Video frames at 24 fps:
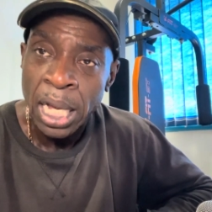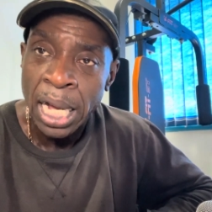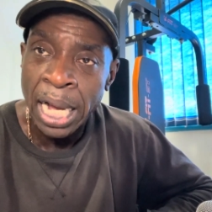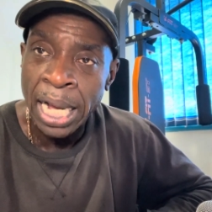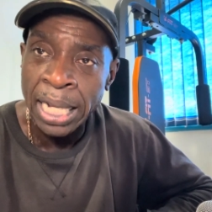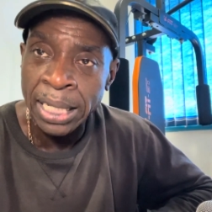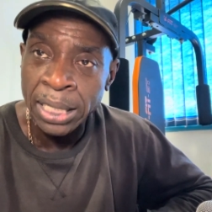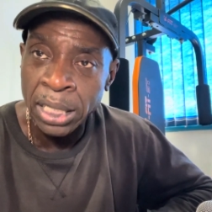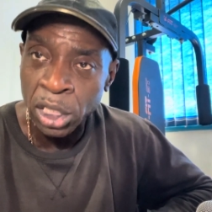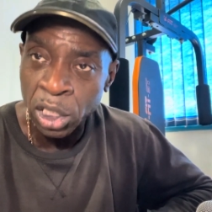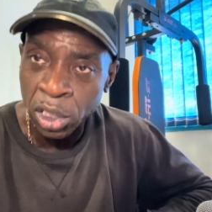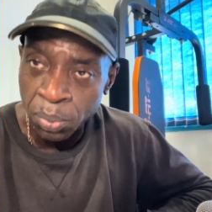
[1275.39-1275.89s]

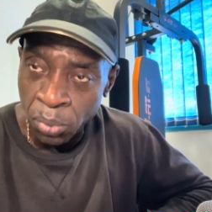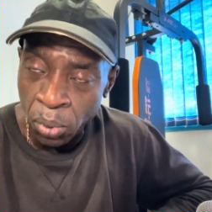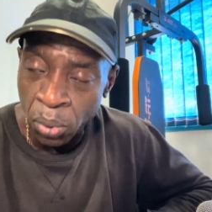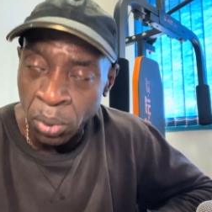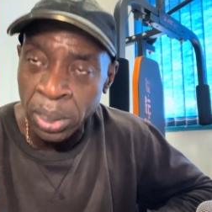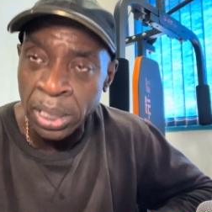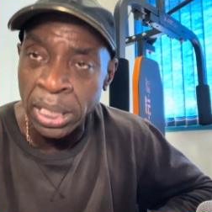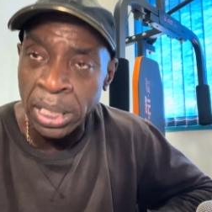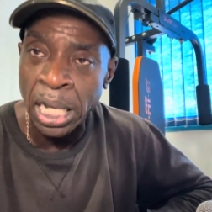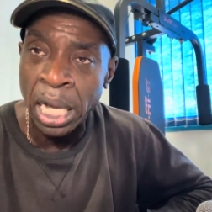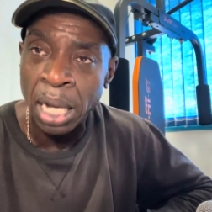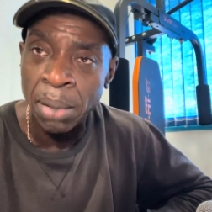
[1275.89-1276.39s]
And this
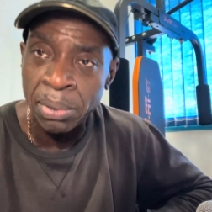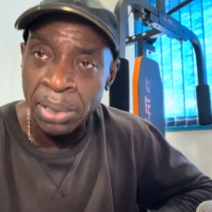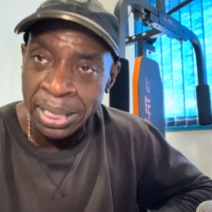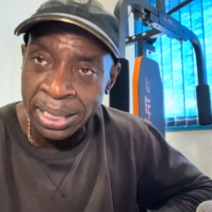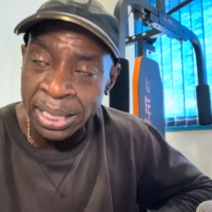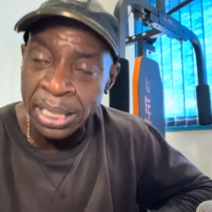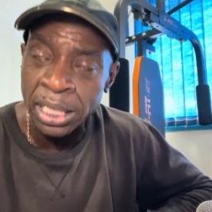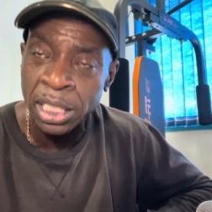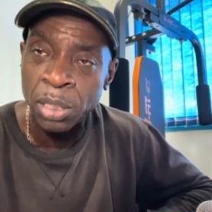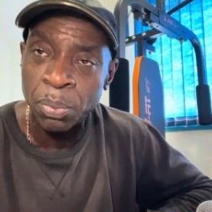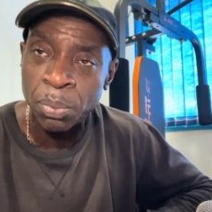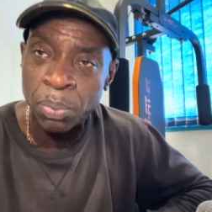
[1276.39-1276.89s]
morning I'm
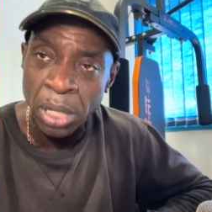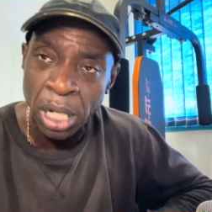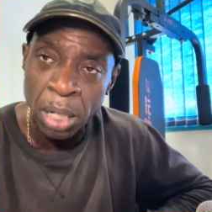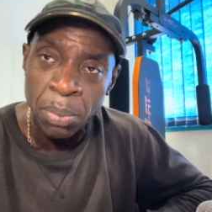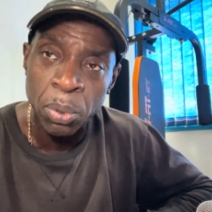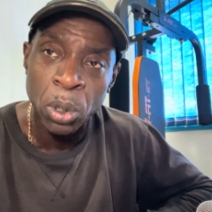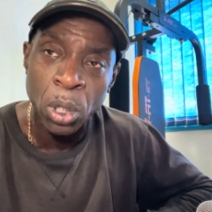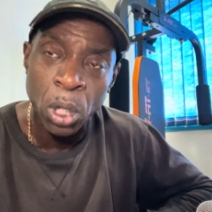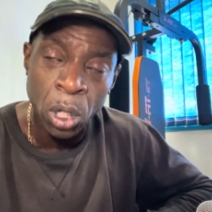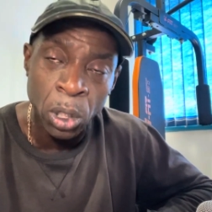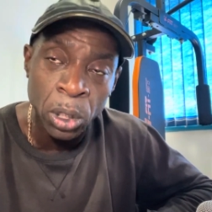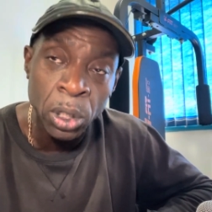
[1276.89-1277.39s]
listening to
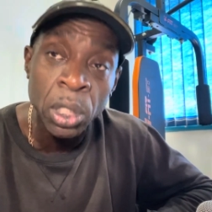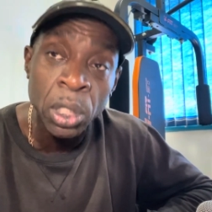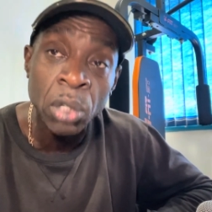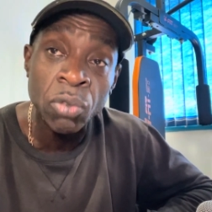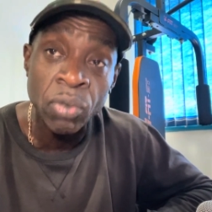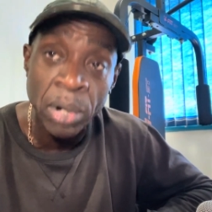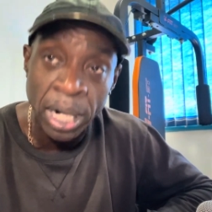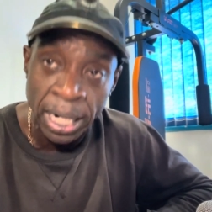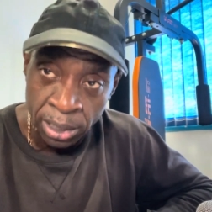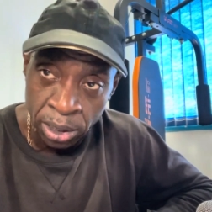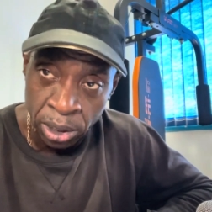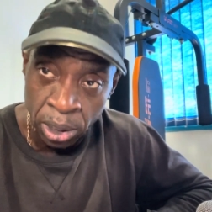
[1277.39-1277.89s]
people on the
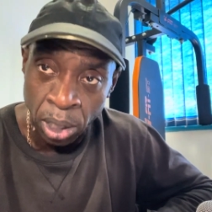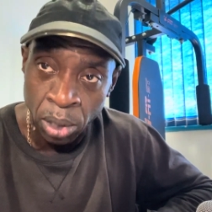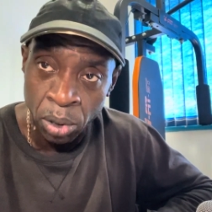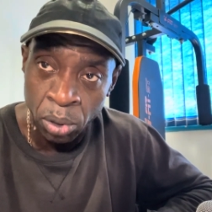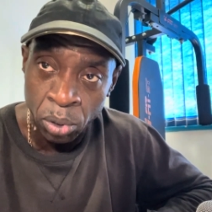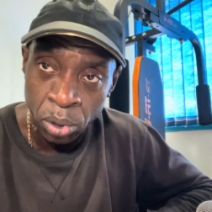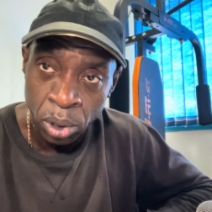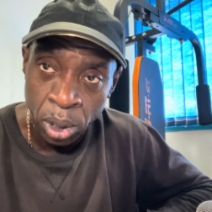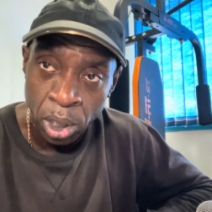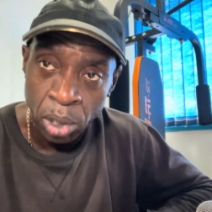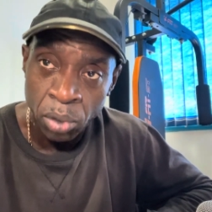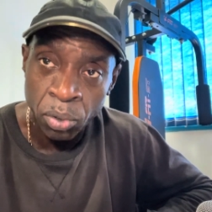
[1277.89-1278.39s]

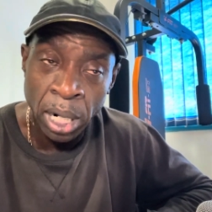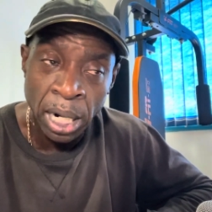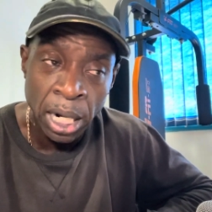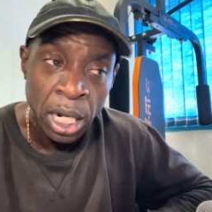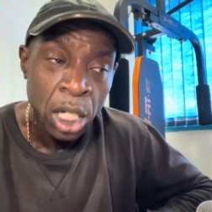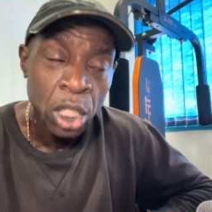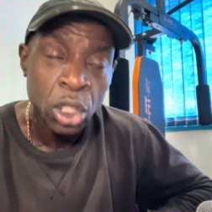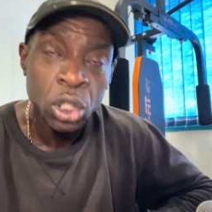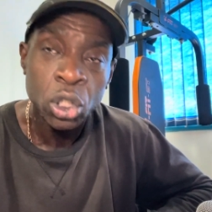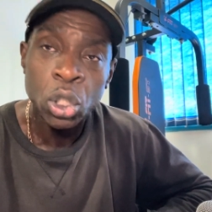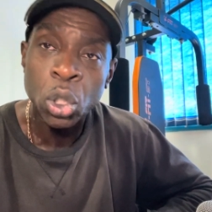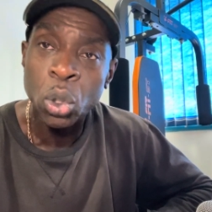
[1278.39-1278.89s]
radio, right,
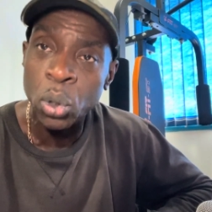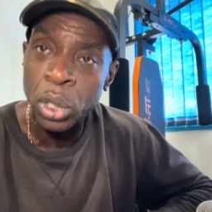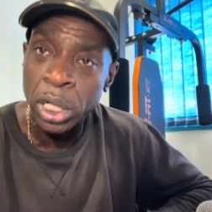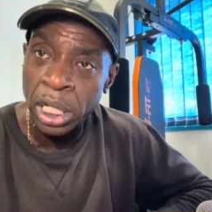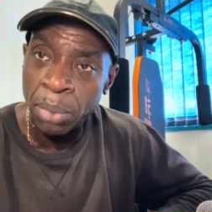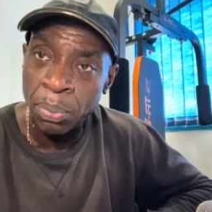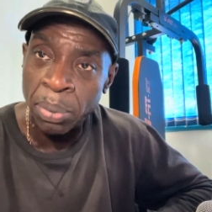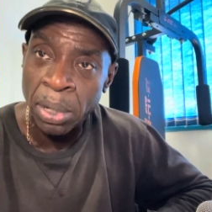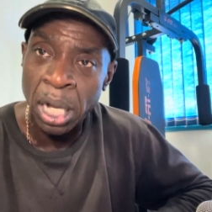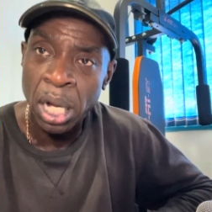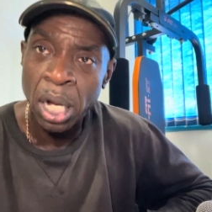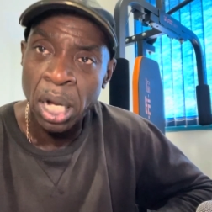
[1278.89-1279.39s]
talking
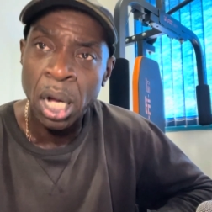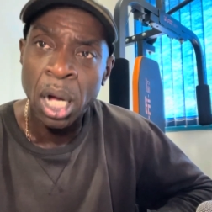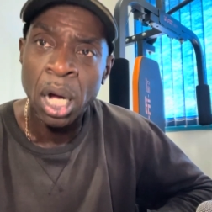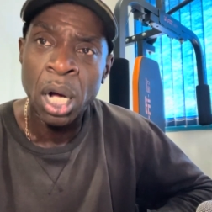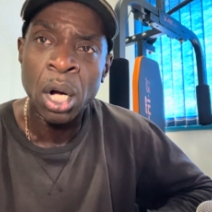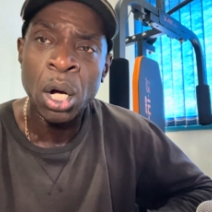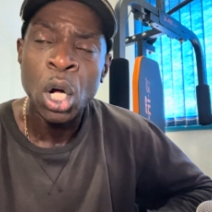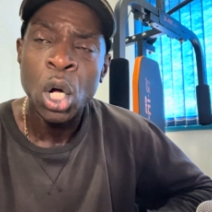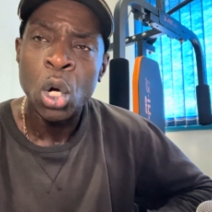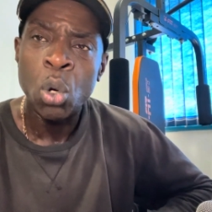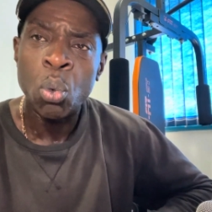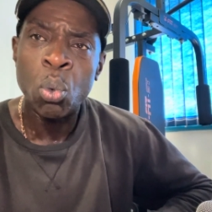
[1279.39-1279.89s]
about,
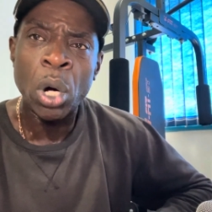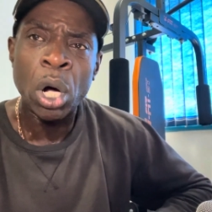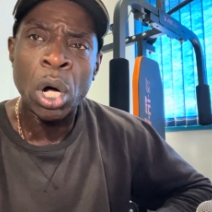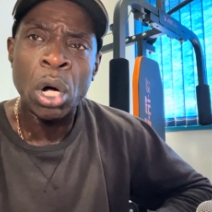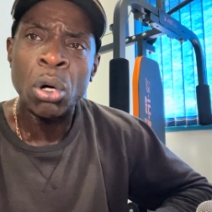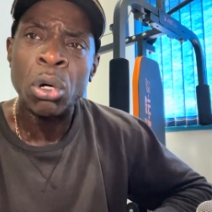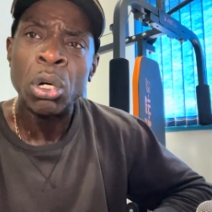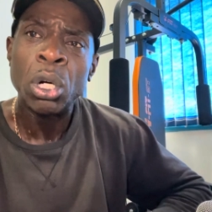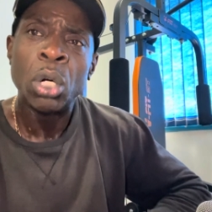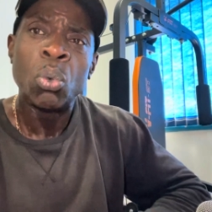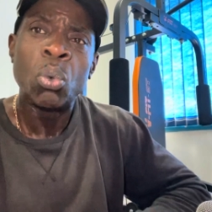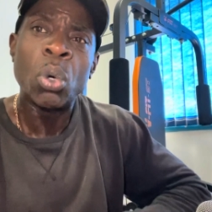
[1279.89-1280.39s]

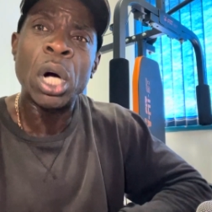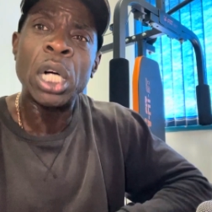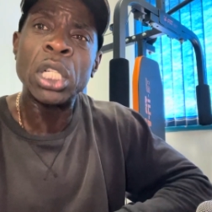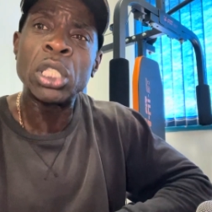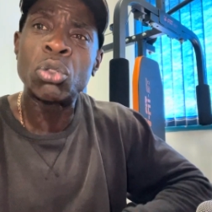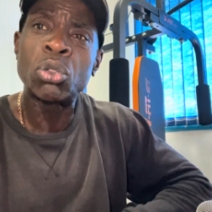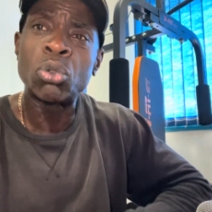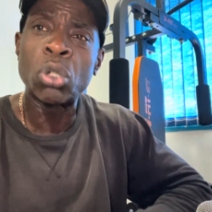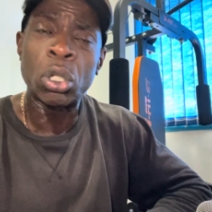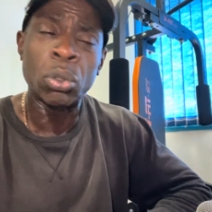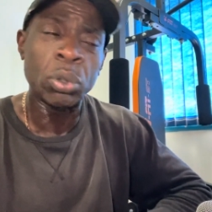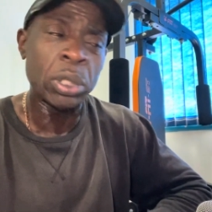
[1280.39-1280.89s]

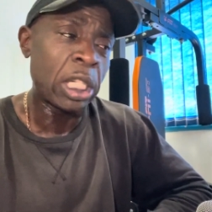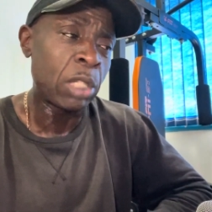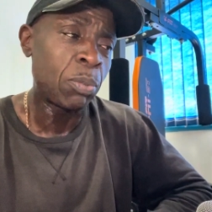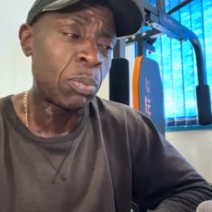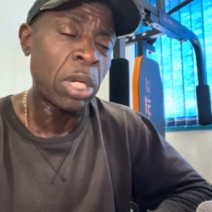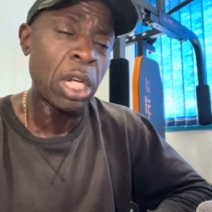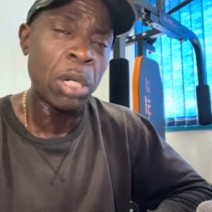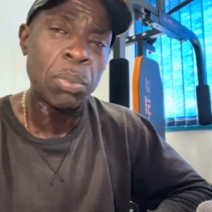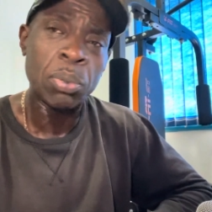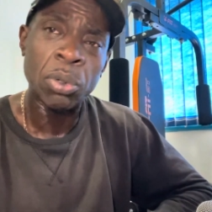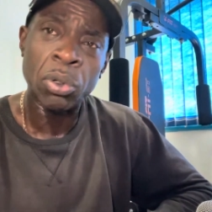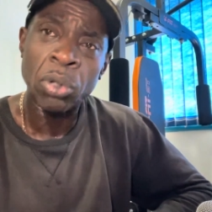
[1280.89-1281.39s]
what's wrong with these
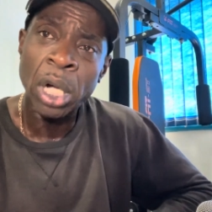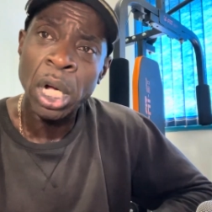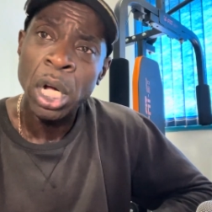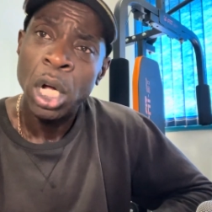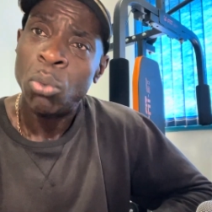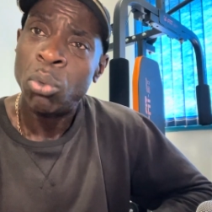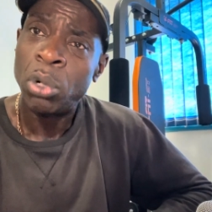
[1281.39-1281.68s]
people, right?